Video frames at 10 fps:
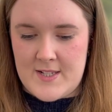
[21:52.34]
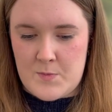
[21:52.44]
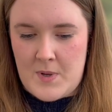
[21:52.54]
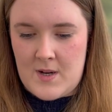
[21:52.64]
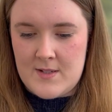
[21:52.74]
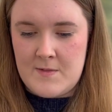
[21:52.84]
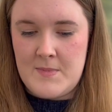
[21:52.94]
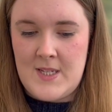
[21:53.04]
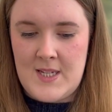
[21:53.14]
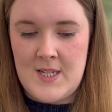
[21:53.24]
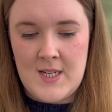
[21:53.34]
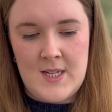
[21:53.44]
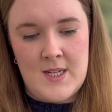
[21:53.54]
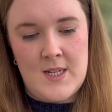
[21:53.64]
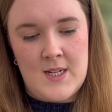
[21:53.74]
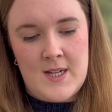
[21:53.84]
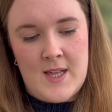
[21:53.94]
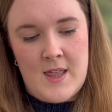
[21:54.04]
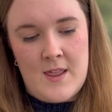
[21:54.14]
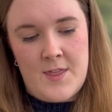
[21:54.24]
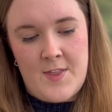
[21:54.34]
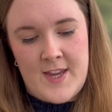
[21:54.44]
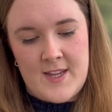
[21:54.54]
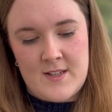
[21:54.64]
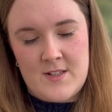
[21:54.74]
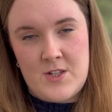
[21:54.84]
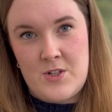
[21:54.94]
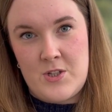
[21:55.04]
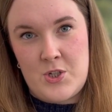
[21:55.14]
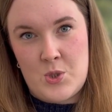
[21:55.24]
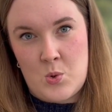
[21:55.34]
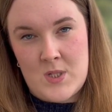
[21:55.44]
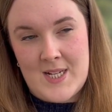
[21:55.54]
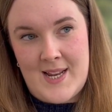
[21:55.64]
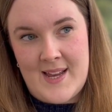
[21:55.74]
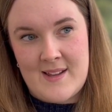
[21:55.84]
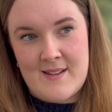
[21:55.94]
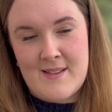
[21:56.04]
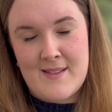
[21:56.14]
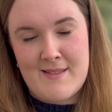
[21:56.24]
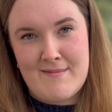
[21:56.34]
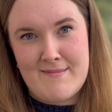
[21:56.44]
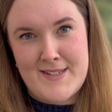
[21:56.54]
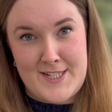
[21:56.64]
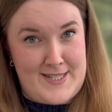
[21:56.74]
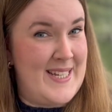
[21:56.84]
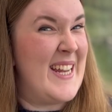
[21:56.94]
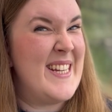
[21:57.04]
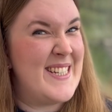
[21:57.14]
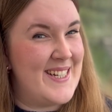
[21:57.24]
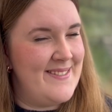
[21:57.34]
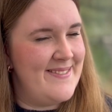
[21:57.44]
Part of me thinks to do the shorter length just to get it done,